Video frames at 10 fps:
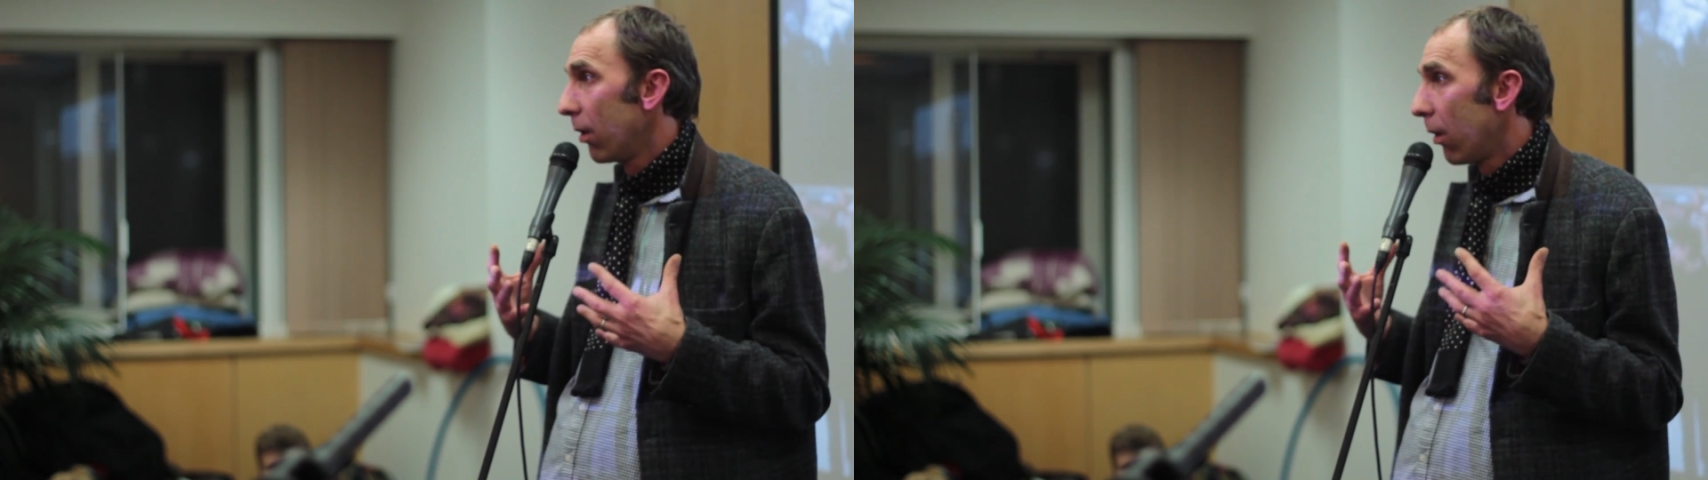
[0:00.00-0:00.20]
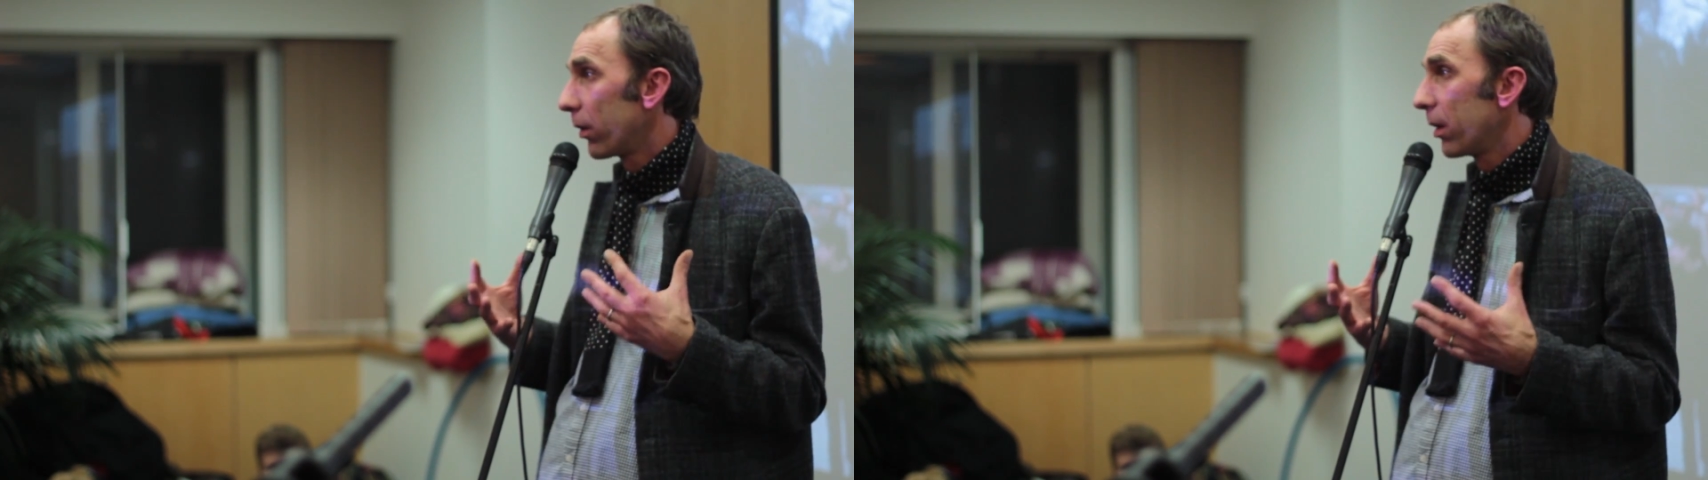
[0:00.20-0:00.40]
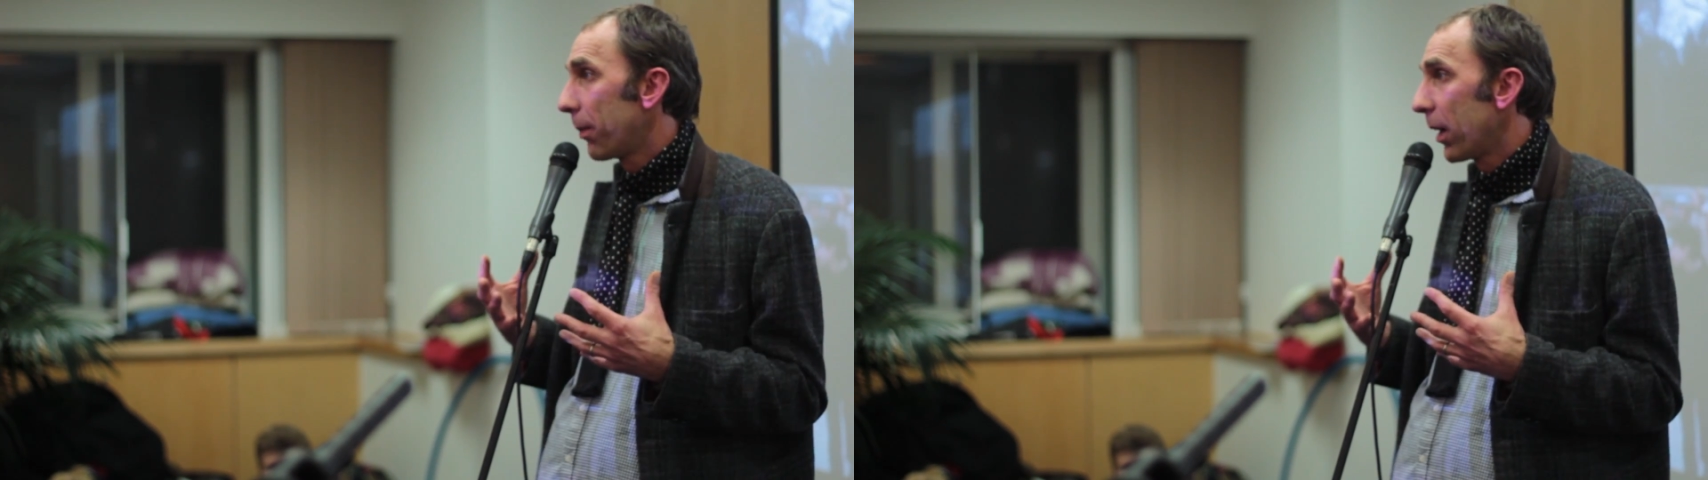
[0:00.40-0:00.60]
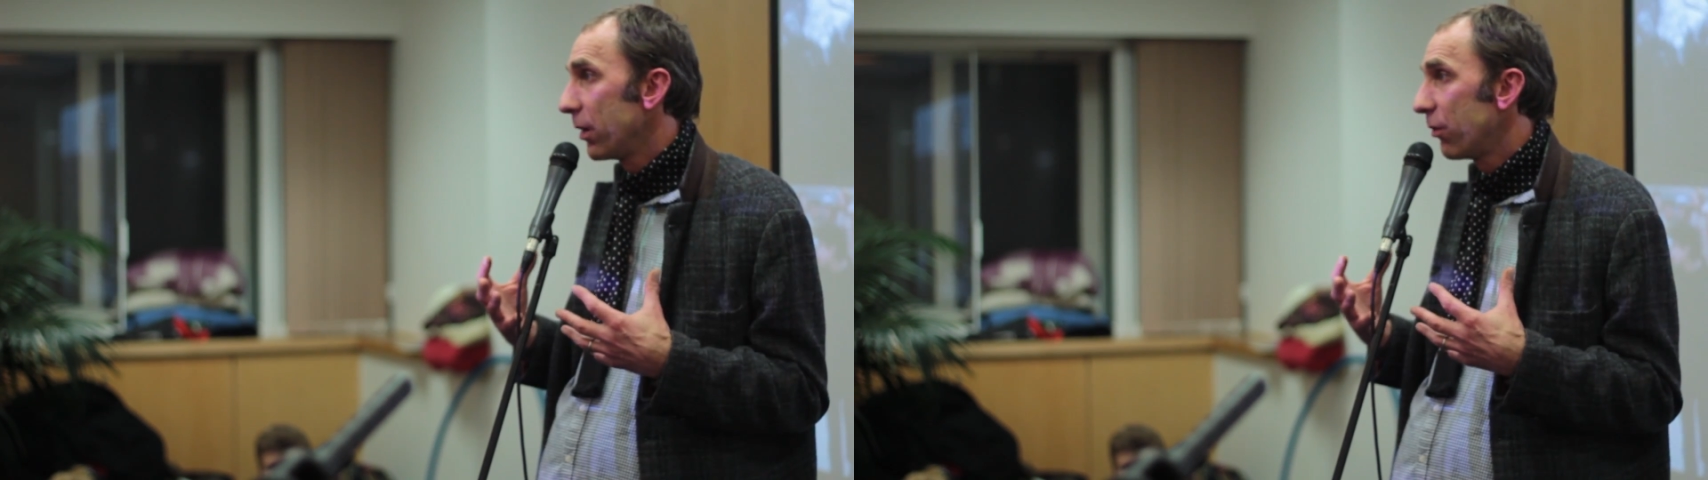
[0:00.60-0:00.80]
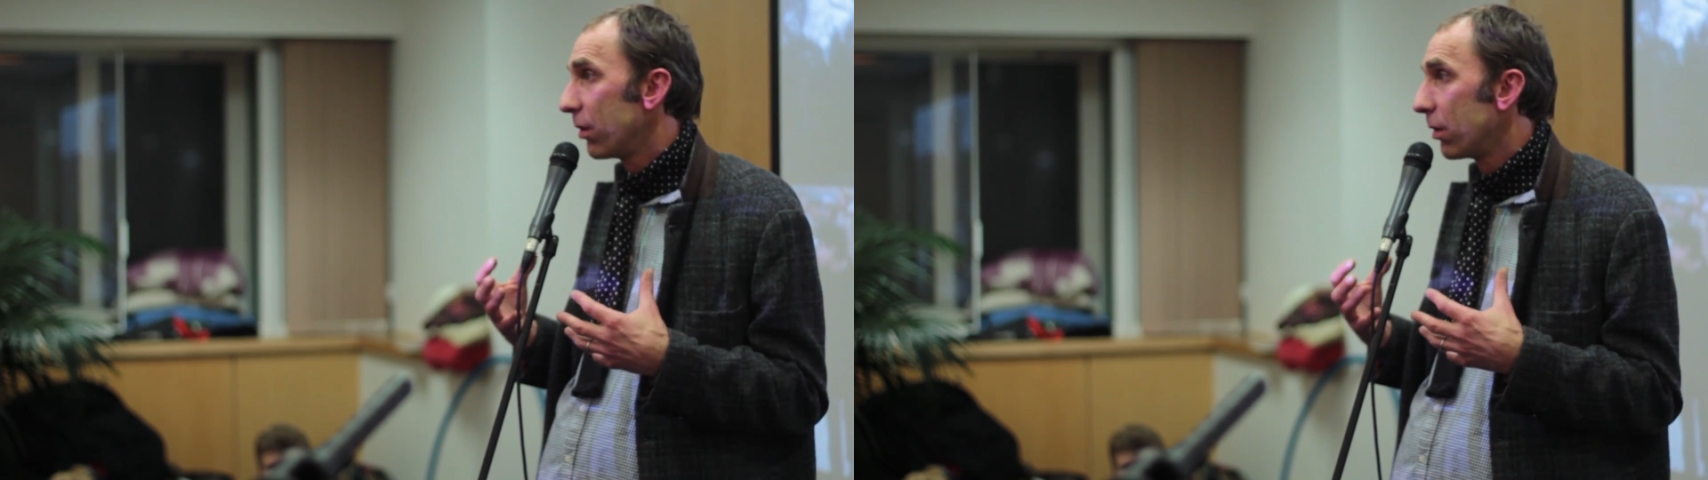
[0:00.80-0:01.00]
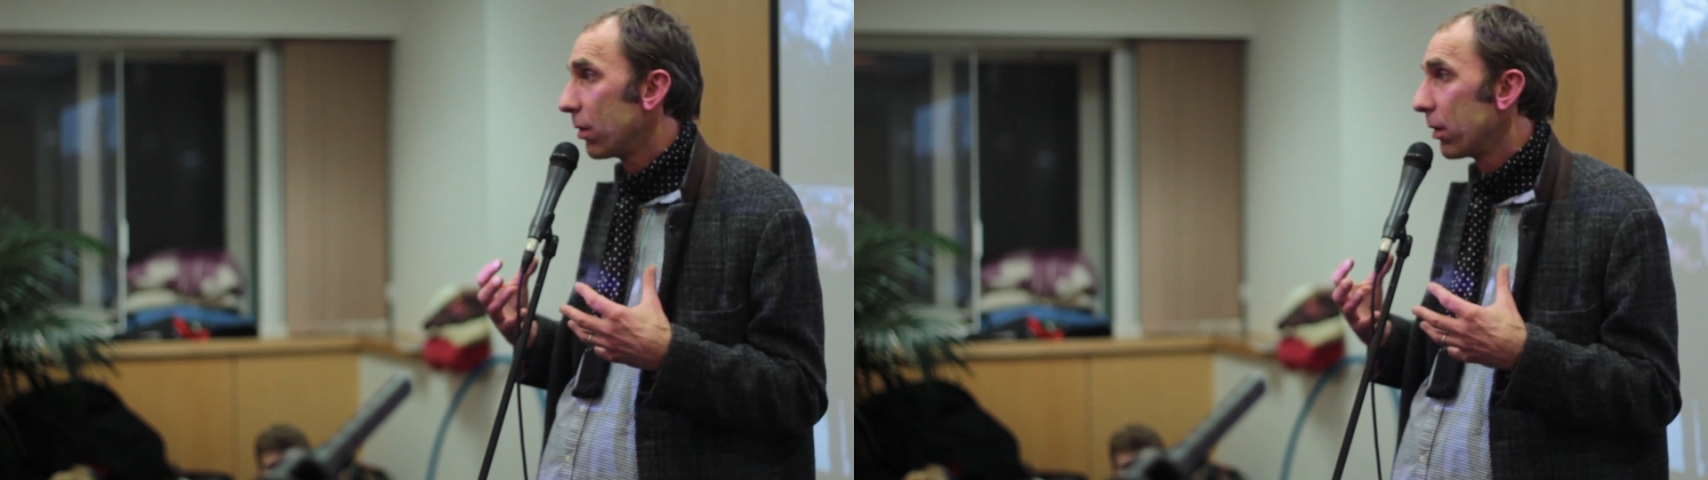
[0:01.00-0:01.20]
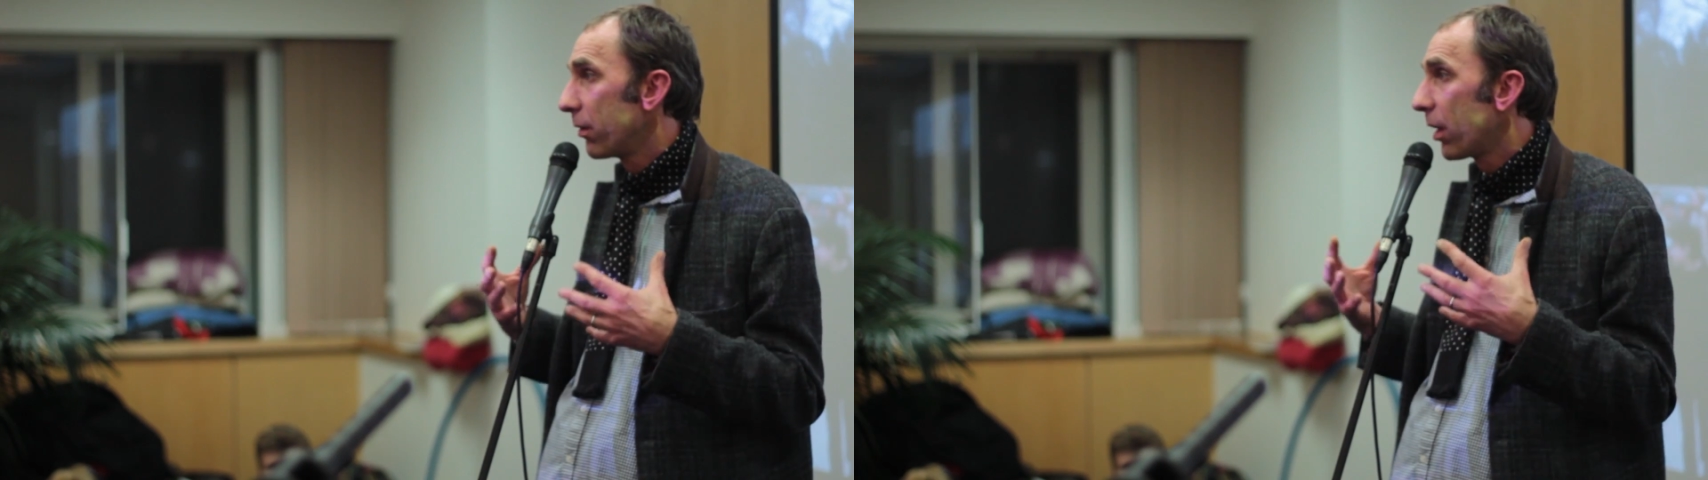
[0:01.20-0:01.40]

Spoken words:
occupation, then